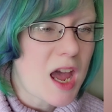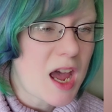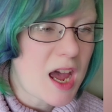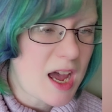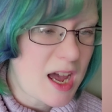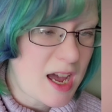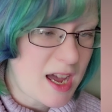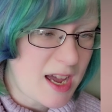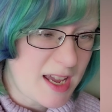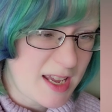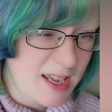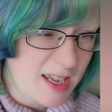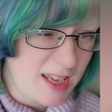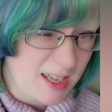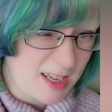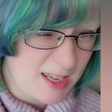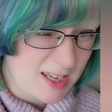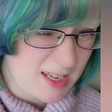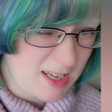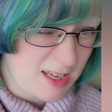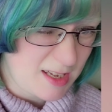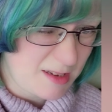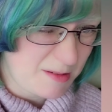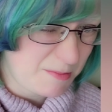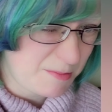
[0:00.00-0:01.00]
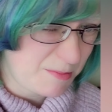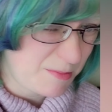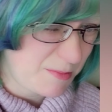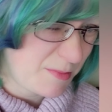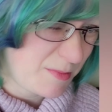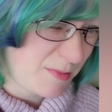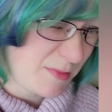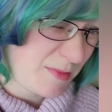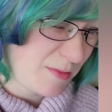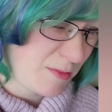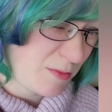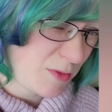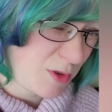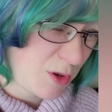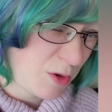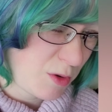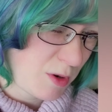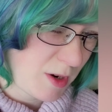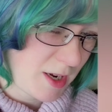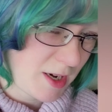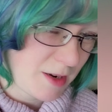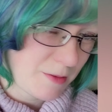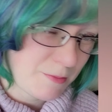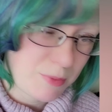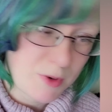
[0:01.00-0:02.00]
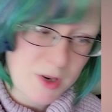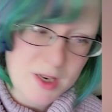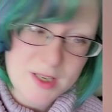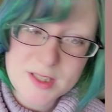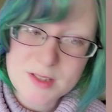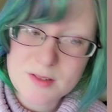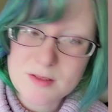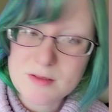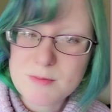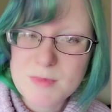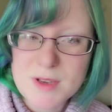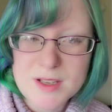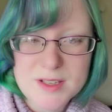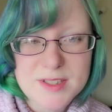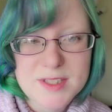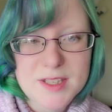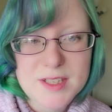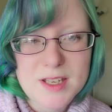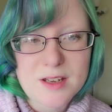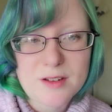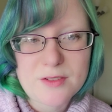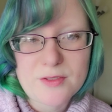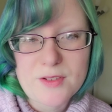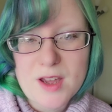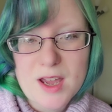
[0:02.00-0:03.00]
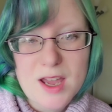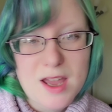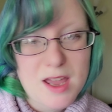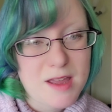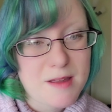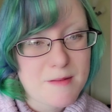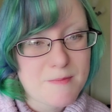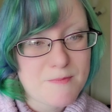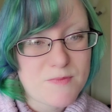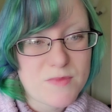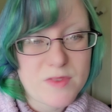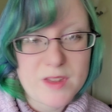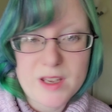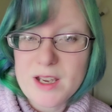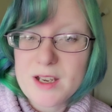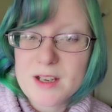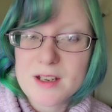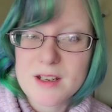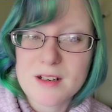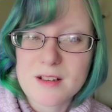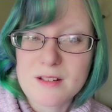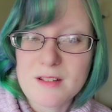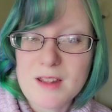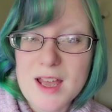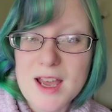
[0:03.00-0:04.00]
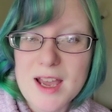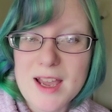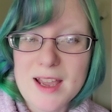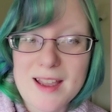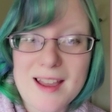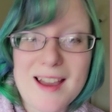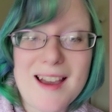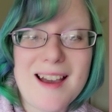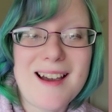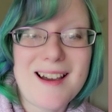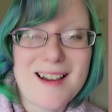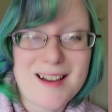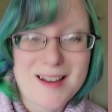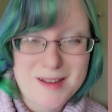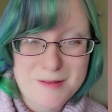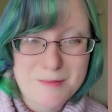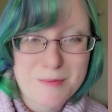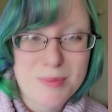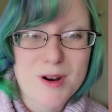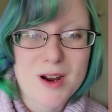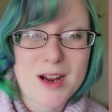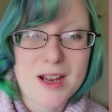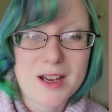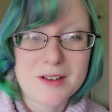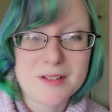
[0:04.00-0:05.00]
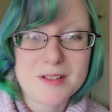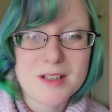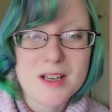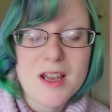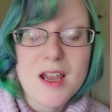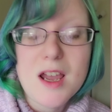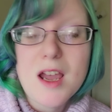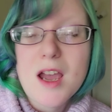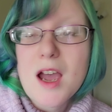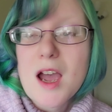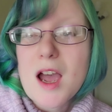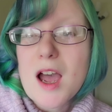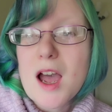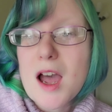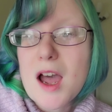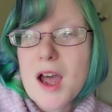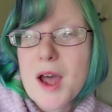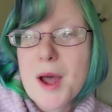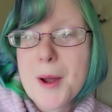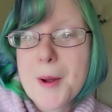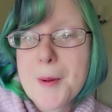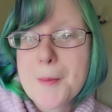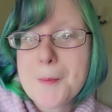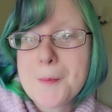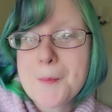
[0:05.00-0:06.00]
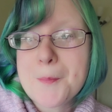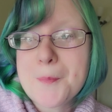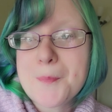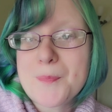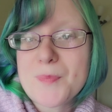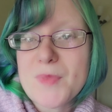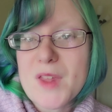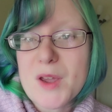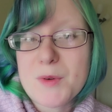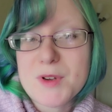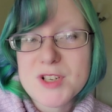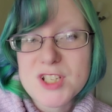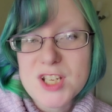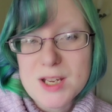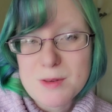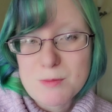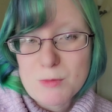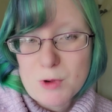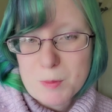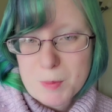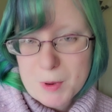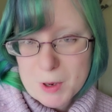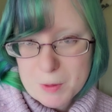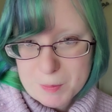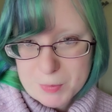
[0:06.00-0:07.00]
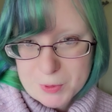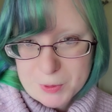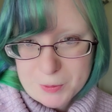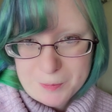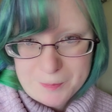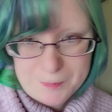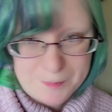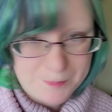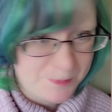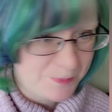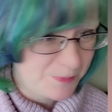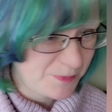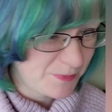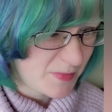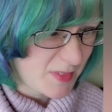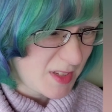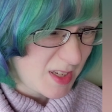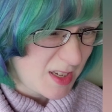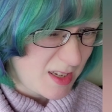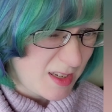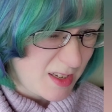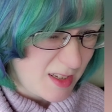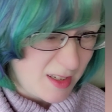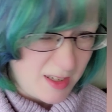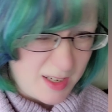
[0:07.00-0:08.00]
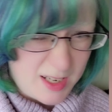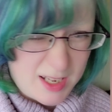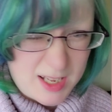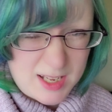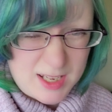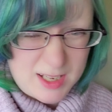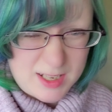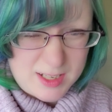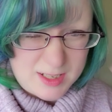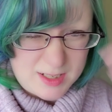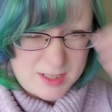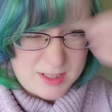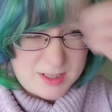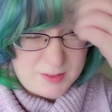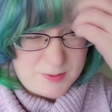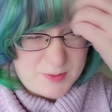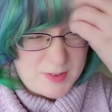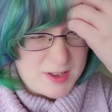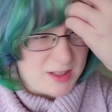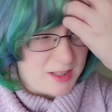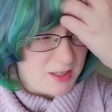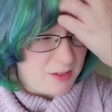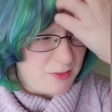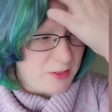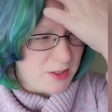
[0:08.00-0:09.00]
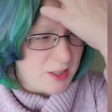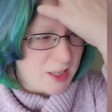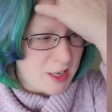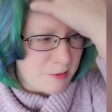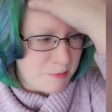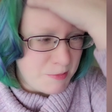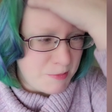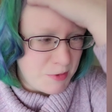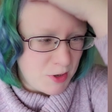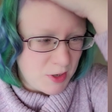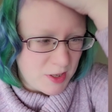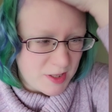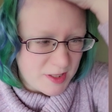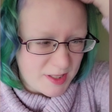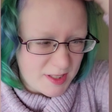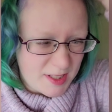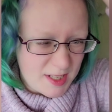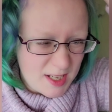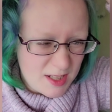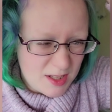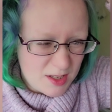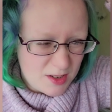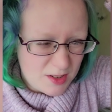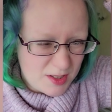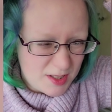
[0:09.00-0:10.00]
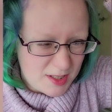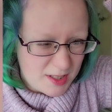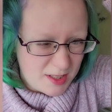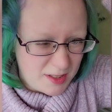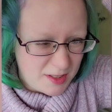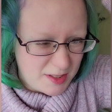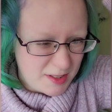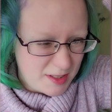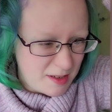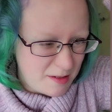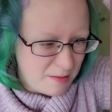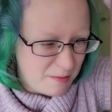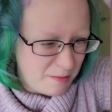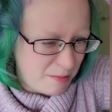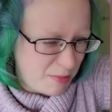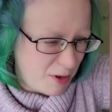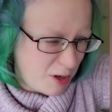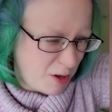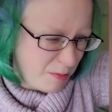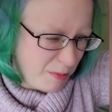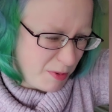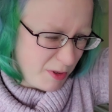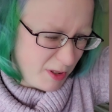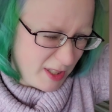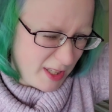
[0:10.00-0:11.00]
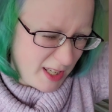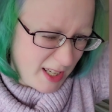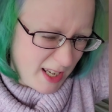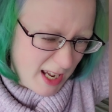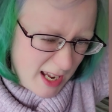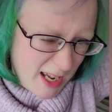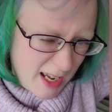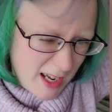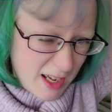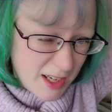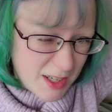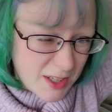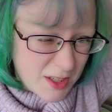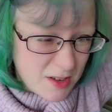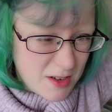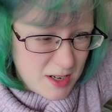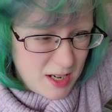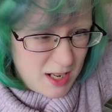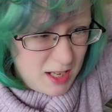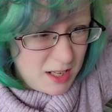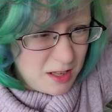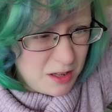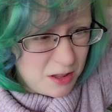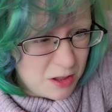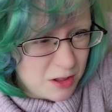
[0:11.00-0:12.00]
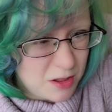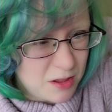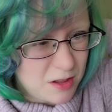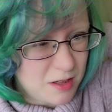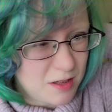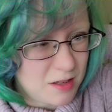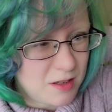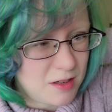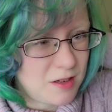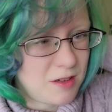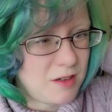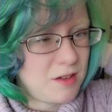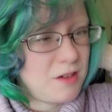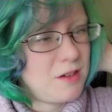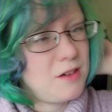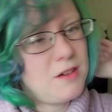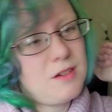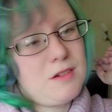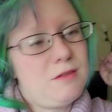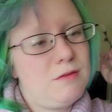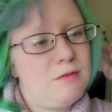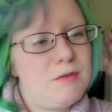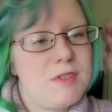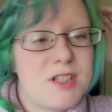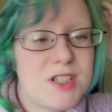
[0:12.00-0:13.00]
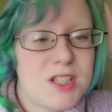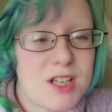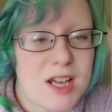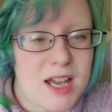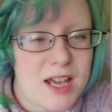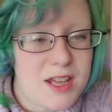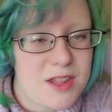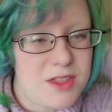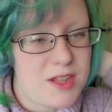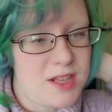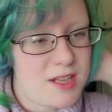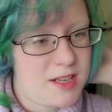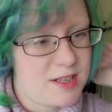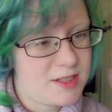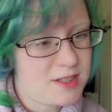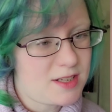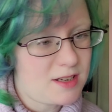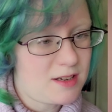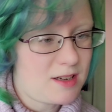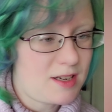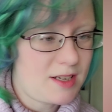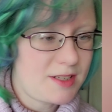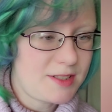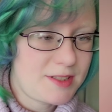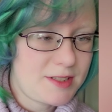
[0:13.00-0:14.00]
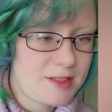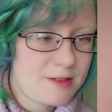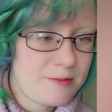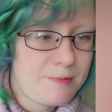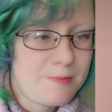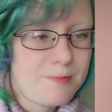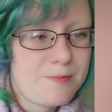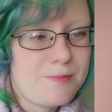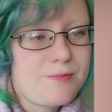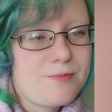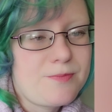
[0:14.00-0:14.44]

I am quite impressed with myself. I am not gonna lie. I am proud. I wish I had more purple. And if I lift it up, you can see there's still some purple like underneath, which I think is awesome.